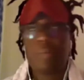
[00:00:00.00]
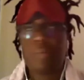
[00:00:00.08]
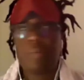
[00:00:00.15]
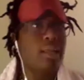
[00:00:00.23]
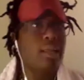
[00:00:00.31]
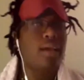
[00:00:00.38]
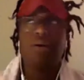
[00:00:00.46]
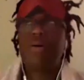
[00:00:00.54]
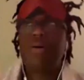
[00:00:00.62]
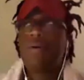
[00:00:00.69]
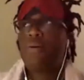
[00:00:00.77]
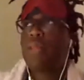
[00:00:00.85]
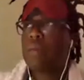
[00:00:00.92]
maybe this is a
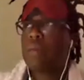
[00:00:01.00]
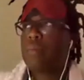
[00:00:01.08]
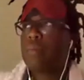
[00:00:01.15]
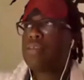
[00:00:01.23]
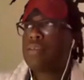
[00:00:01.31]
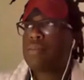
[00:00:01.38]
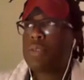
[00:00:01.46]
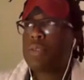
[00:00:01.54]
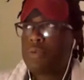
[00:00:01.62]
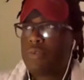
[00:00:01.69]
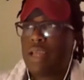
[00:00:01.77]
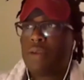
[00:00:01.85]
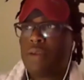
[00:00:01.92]
bit too flat, or maybe this is a
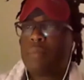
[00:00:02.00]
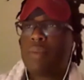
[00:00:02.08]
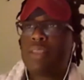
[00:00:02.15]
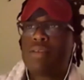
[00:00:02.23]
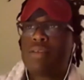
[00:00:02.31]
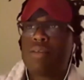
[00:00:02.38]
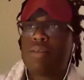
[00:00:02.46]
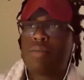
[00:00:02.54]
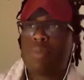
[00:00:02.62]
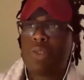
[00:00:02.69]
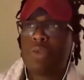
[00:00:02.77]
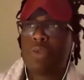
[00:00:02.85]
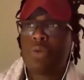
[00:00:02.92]
bit too sharp. At the end of the
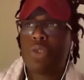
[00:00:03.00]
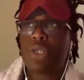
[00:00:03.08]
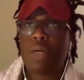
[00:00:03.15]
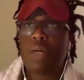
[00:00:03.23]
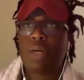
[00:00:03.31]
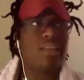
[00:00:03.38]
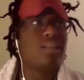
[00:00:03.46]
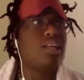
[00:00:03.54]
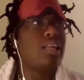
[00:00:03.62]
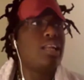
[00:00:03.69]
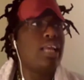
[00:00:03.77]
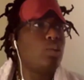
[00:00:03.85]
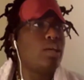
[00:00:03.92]
day, we kind of
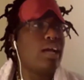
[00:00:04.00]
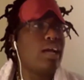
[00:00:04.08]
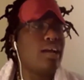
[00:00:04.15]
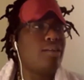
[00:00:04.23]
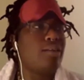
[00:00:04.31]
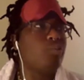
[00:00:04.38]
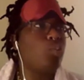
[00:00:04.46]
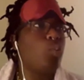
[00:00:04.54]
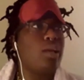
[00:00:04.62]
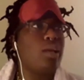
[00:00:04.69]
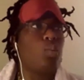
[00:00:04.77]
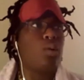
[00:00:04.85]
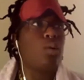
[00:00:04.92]
went with
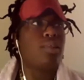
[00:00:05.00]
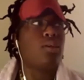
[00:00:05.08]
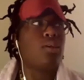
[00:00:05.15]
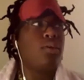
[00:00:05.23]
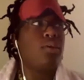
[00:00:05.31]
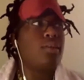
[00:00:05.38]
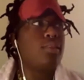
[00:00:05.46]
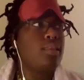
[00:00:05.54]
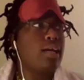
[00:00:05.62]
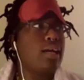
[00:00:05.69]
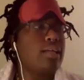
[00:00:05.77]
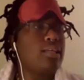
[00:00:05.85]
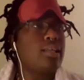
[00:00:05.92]
the idea that, okay,
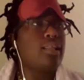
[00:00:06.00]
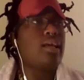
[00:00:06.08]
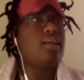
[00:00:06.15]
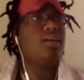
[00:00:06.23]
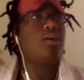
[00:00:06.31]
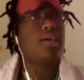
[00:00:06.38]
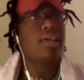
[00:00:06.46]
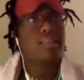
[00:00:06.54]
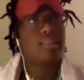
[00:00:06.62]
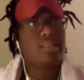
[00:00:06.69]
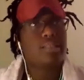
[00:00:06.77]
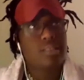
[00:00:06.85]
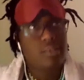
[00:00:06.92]
this is a
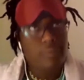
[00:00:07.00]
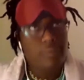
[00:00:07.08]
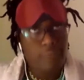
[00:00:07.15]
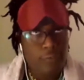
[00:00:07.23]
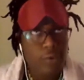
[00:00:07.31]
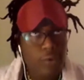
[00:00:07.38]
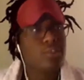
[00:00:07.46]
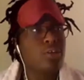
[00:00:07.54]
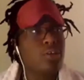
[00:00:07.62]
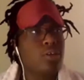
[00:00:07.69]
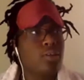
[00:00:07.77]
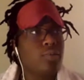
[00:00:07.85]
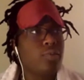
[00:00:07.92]
first
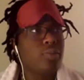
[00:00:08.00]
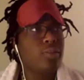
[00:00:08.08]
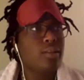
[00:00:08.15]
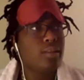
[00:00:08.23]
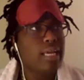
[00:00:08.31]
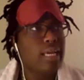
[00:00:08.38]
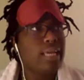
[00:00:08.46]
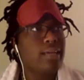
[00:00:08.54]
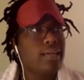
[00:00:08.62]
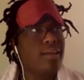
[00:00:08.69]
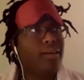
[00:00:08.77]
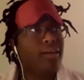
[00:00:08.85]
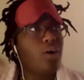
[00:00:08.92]
like opus
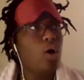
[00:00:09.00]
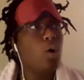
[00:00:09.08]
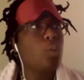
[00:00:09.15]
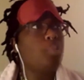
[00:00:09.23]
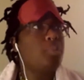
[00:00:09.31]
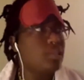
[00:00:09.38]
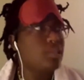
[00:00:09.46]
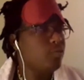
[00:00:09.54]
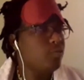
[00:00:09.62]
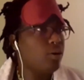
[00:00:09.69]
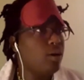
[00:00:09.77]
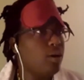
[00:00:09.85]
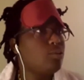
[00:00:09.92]
for us, and we're
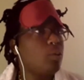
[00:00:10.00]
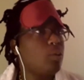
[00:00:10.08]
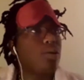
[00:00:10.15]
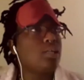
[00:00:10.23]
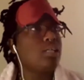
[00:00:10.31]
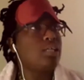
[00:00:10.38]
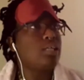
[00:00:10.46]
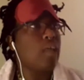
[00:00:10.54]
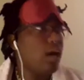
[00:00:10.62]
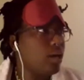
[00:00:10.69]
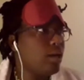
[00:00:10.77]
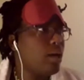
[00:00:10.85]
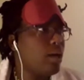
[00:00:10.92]
young, and this is
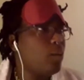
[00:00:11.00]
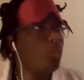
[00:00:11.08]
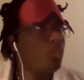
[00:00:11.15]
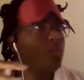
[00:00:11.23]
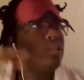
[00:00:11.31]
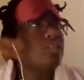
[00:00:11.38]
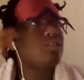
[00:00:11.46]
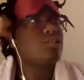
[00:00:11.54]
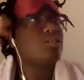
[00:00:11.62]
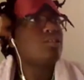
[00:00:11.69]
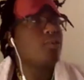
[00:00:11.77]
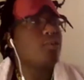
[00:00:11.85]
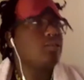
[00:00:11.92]
our first album,
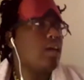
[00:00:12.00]
so